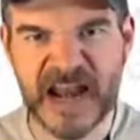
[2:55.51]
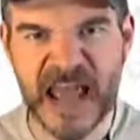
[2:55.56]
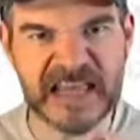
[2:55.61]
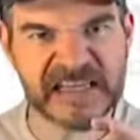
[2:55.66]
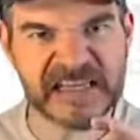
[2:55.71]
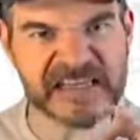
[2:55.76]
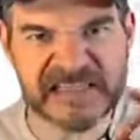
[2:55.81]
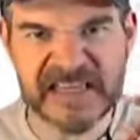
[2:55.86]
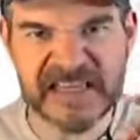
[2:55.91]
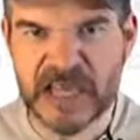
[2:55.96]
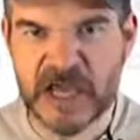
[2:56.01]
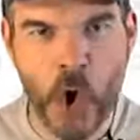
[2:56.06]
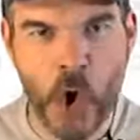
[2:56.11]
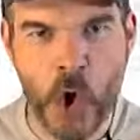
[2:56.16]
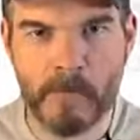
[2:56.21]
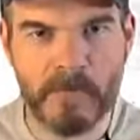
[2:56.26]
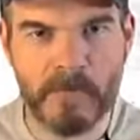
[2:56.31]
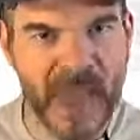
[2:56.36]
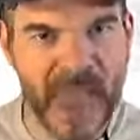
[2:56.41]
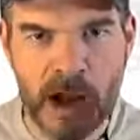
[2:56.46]
a
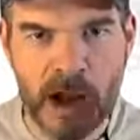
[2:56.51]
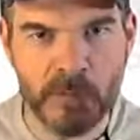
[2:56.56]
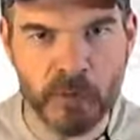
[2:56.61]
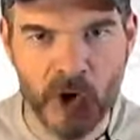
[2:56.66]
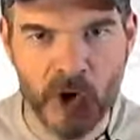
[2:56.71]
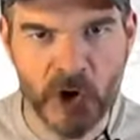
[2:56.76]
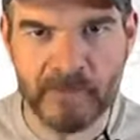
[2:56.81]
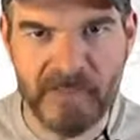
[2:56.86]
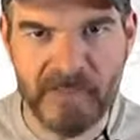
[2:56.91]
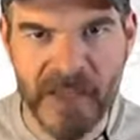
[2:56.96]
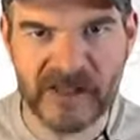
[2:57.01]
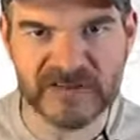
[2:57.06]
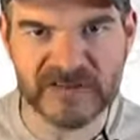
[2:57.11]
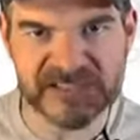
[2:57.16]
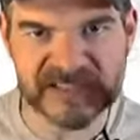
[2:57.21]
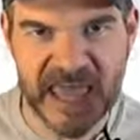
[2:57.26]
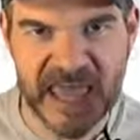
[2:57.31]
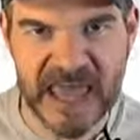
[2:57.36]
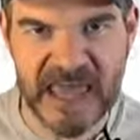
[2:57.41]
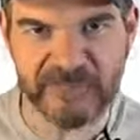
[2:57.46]
single bad word about
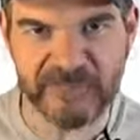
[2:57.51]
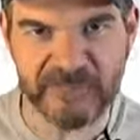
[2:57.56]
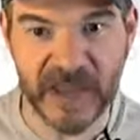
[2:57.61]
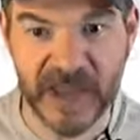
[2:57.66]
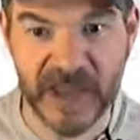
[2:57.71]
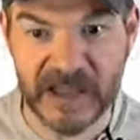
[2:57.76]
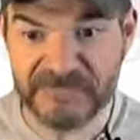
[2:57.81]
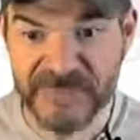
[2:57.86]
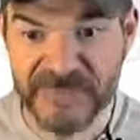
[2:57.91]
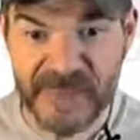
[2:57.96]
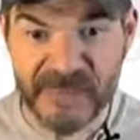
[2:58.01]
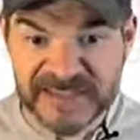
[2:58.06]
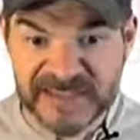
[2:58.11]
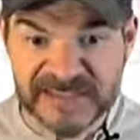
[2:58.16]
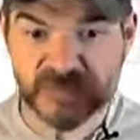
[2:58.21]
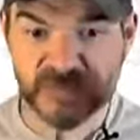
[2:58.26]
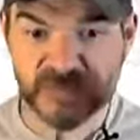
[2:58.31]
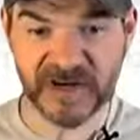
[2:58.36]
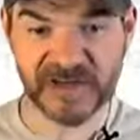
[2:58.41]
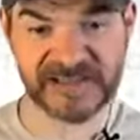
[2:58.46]
slavery. In fact,
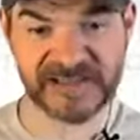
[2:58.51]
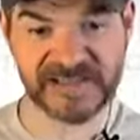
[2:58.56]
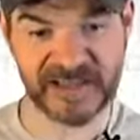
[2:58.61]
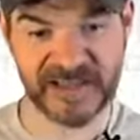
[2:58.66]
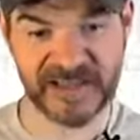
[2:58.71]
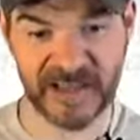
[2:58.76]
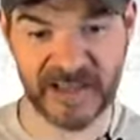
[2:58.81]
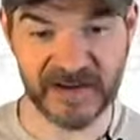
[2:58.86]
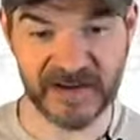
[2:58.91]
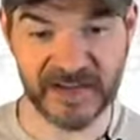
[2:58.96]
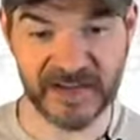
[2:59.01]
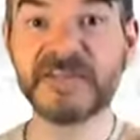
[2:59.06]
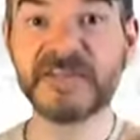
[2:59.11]
this is what He said.